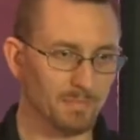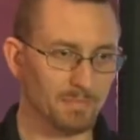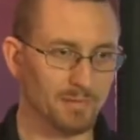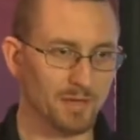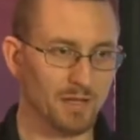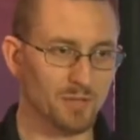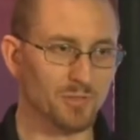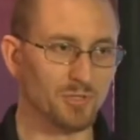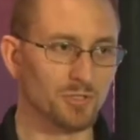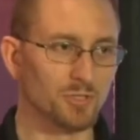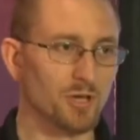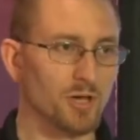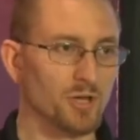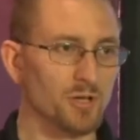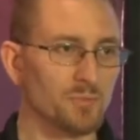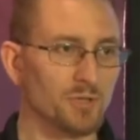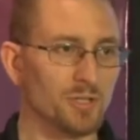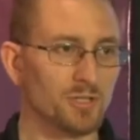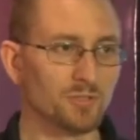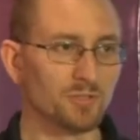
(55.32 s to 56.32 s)
I'm into
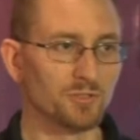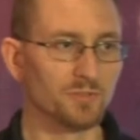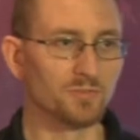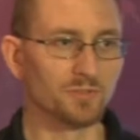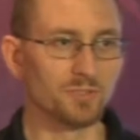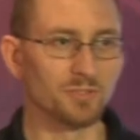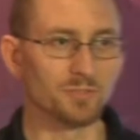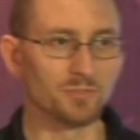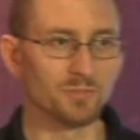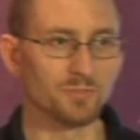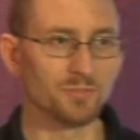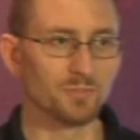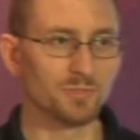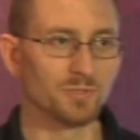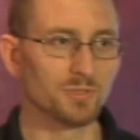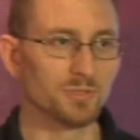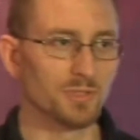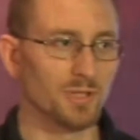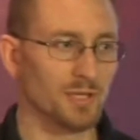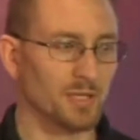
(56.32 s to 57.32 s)
automation of
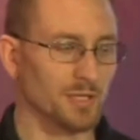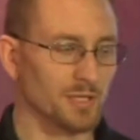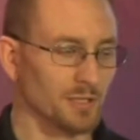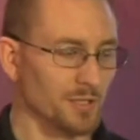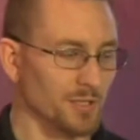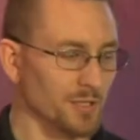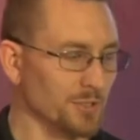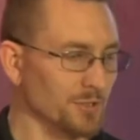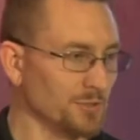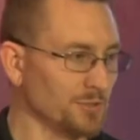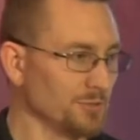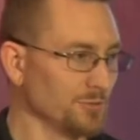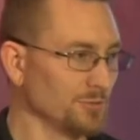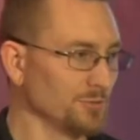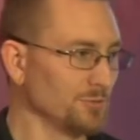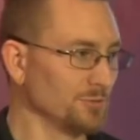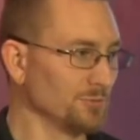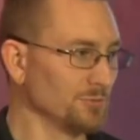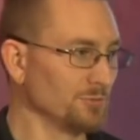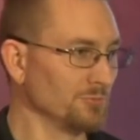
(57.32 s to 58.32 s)
systems. I like
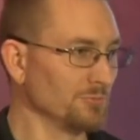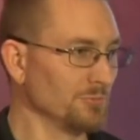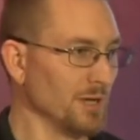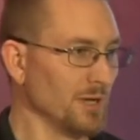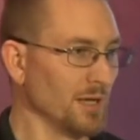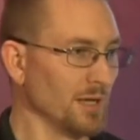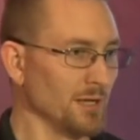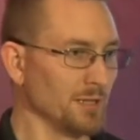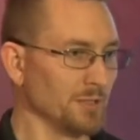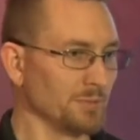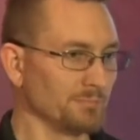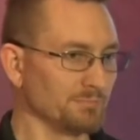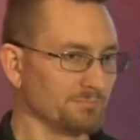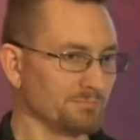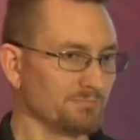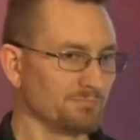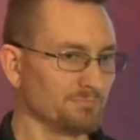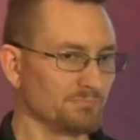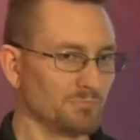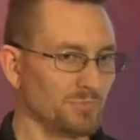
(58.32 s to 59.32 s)
to
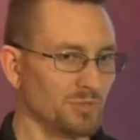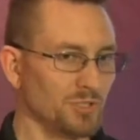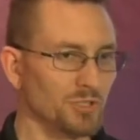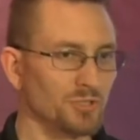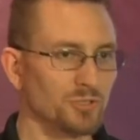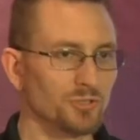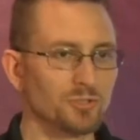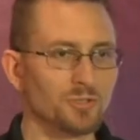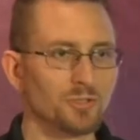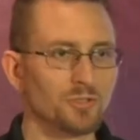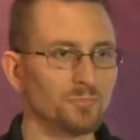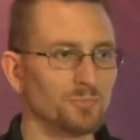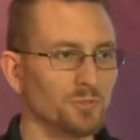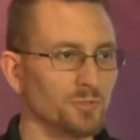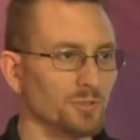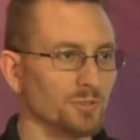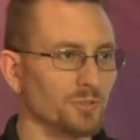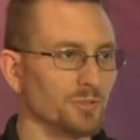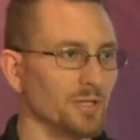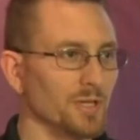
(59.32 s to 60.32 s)
teach the
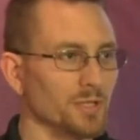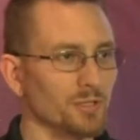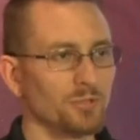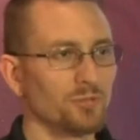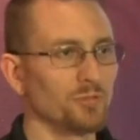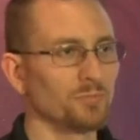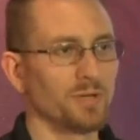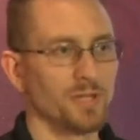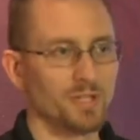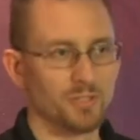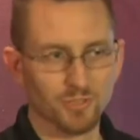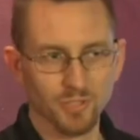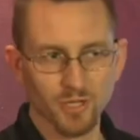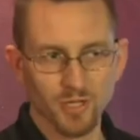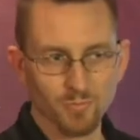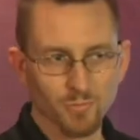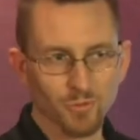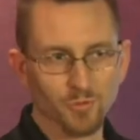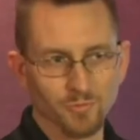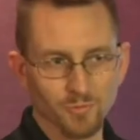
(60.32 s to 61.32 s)
computer how to do my
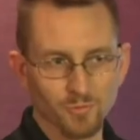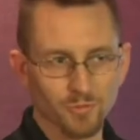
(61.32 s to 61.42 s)
job over